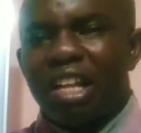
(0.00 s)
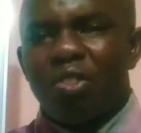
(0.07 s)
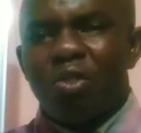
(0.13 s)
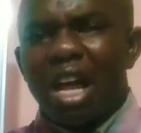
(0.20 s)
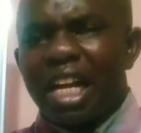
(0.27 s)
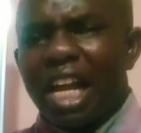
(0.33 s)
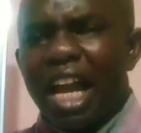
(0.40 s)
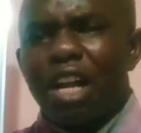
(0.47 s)

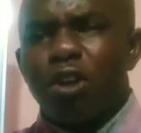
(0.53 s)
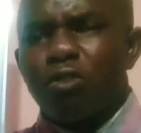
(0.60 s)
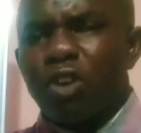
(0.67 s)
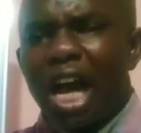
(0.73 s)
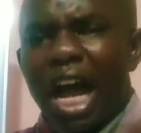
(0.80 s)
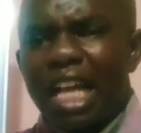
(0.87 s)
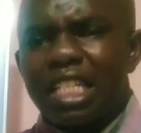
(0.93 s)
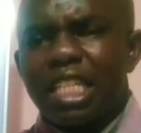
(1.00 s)
That kind
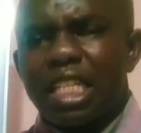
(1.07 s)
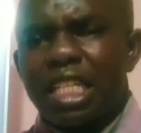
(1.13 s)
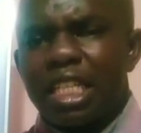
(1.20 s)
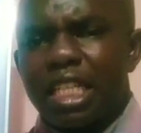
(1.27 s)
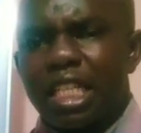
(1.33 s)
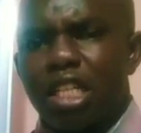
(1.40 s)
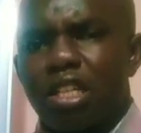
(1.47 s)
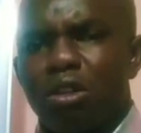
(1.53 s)
of
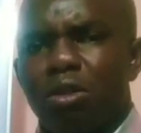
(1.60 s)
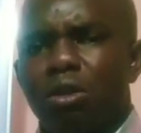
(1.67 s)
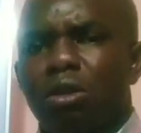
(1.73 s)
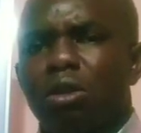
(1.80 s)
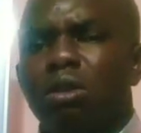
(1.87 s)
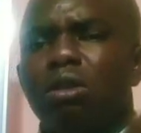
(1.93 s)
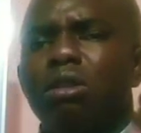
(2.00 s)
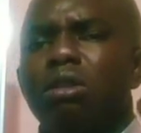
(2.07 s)
urgency
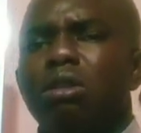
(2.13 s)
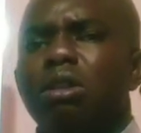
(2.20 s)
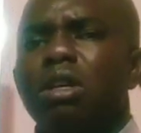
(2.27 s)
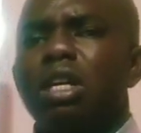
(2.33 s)
to